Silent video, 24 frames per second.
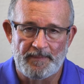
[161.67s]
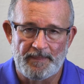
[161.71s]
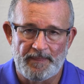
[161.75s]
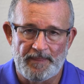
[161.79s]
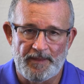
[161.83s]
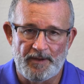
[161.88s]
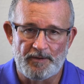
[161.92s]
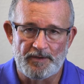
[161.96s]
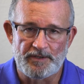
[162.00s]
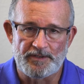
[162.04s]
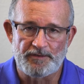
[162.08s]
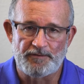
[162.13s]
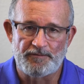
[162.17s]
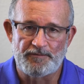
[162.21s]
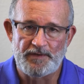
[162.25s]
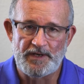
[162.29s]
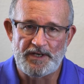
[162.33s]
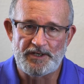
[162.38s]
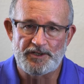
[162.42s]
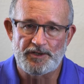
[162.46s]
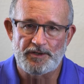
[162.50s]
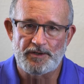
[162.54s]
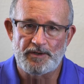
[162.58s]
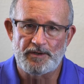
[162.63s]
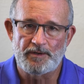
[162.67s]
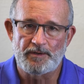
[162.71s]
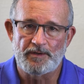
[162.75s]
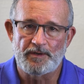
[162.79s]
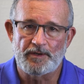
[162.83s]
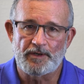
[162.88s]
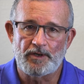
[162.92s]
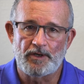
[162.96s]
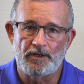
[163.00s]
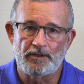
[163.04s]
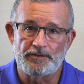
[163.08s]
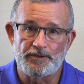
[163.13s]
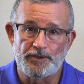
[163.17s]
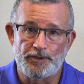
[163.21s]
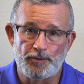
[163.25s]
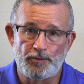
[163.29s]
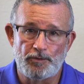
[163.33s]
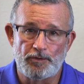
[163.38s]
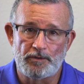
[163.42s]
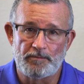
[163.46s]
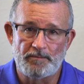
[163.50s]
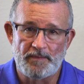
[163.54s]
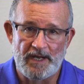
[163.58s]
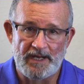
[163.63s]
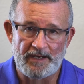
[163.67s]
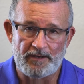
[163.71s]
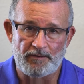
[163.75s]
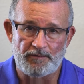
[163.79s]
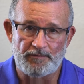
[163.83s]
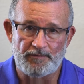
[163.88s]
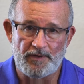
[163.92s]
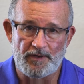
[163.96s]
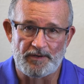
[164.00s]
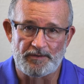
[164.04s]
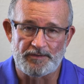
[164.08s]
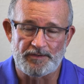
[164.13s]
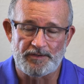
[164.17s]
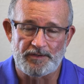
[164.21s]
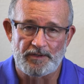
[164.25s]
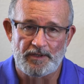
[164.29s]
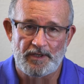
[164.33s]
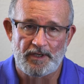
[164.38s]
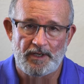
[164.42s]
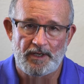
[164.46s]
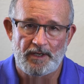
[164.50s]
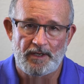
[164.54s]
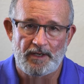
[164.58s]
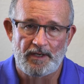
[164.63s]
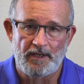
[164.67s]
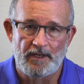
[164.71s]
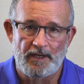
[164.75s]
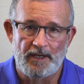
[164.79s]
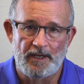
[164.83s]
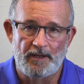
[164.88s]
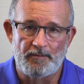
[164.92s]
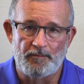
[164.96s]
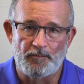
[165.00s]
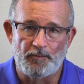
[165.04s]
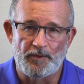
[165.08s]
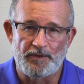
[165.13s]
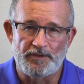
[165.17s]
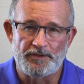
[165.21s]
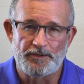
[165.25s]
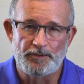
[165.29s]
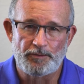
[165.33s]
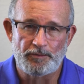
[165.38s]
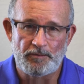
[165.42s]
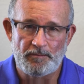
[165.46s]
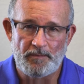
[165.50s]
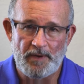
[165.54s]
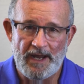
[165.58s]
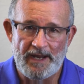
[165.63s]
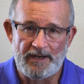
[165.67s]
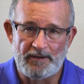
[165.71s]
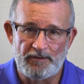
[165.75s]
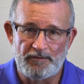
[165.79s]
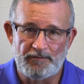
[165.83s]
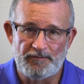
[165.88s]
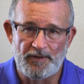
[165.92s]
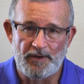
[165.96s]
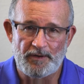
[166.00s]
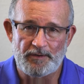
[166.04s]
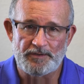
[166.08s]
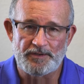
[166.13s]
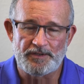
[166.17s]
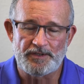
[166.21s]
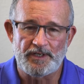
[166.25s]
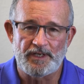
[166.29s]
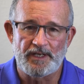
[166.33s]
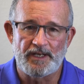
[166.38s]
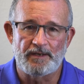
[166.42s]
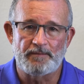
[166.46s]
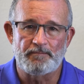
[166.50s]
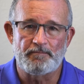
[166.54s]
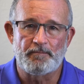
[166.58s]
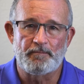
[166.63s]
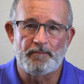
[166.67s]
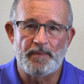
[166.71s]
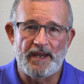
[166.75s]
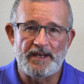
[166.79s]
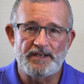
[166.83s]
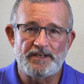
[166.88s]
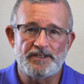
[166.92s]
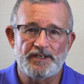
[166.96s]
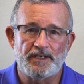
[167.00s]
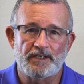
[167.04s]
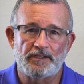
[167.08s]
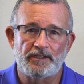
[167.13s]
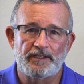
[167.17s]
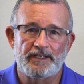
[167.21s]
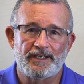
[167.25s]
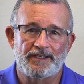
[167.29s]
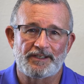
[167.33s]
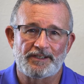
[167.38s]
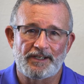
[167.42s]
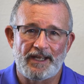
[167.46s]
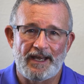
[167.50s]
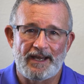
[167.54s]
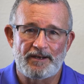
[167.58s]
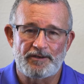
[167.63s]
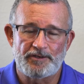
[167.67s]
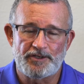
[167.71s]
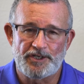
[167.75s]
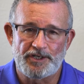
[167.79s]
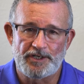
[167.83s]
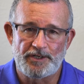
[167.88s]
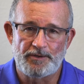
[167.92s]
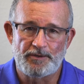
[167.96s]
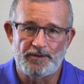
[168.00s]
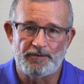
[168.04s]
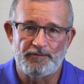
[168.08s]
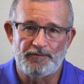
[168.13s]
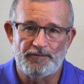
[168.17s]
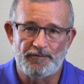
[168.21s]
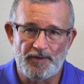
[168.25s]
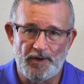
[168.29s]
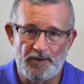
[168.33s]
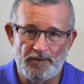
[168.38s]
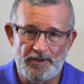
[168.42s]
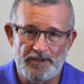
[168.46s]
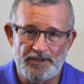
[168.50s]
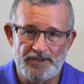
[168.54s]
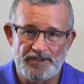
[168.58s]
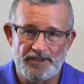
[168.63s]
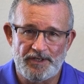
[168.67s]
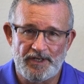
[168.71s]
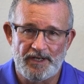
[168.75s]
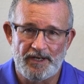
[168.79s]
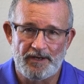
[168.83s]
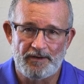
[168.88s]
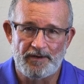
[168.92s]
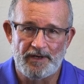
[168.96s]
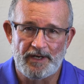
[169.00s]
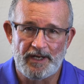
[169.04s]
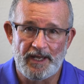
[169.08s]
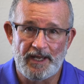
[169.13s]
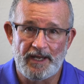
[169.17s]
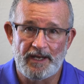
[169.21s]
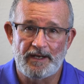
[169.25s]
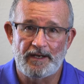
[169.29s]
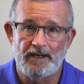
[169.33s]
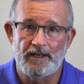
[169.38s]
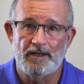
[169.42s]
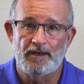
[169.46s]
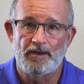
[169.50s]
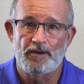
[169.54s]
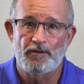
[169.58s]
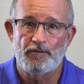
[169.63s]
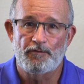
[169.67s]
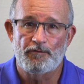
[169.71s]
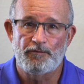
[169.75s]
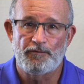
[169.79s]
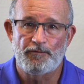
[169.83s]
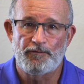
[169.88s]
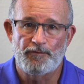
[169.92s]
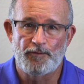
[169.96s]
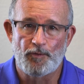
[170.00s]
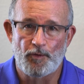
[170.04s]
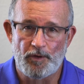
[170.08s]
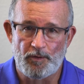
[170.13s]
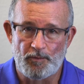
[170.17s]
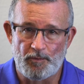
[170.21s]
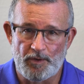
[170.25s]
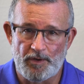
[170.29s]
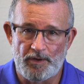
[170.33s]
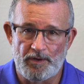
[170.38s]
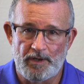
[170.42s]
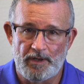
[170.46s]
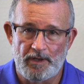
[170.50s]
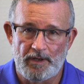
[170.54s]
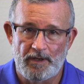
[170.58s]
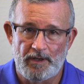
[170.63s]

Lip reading: there is a feature called dual microphones. And with dual microphones, it basically allows you to focus the hearing aid forward